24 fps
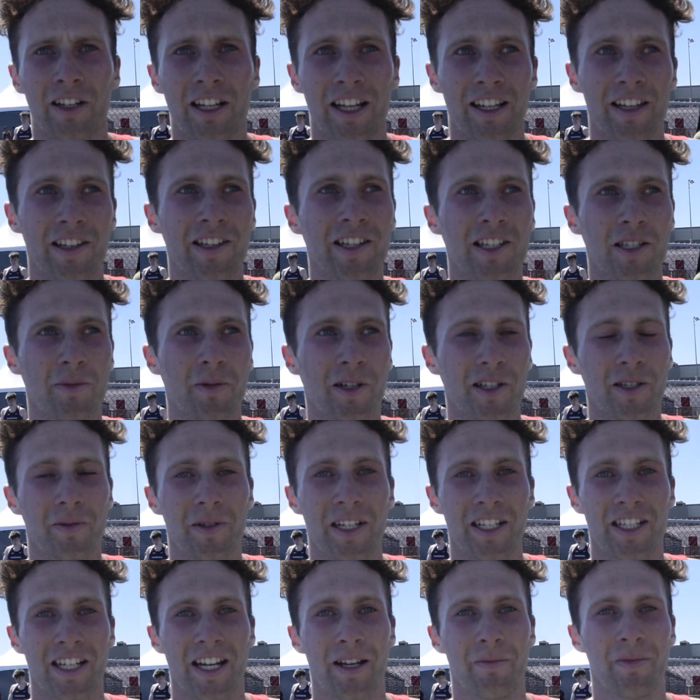Like this is supposed to be a
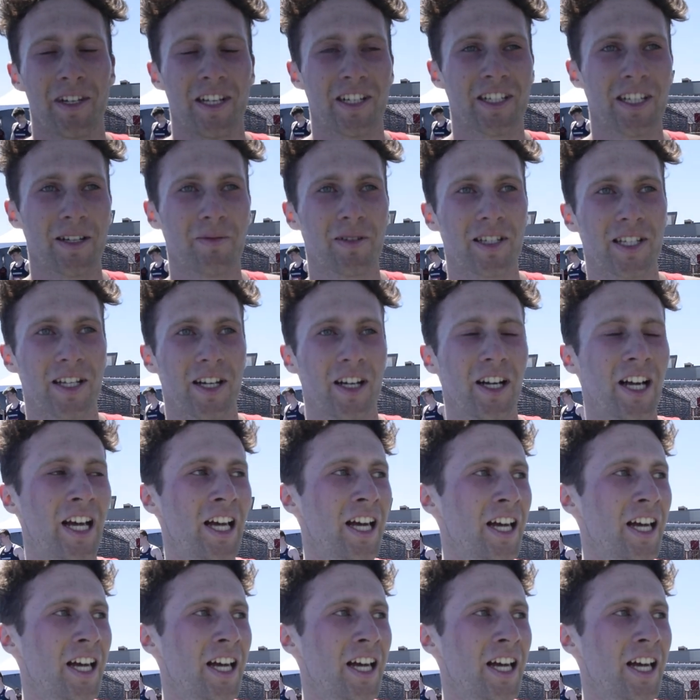championship. So